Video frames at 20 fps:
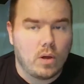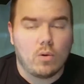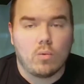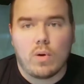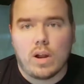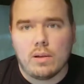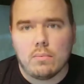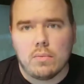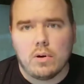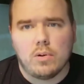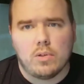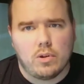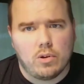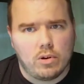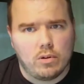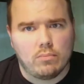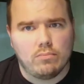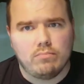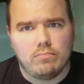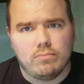a rainbow,
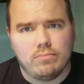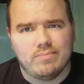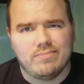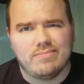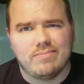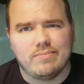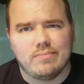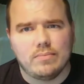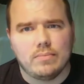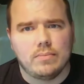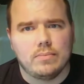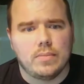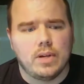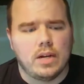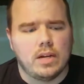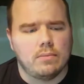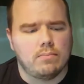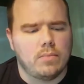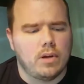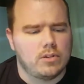they're
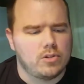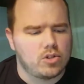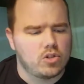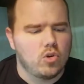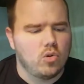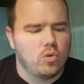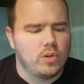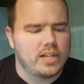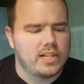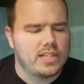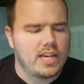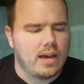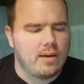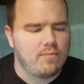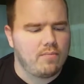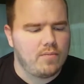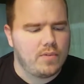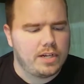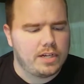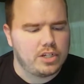a schooling
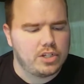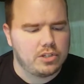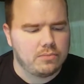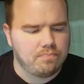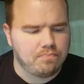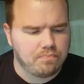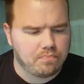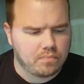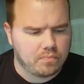type fish,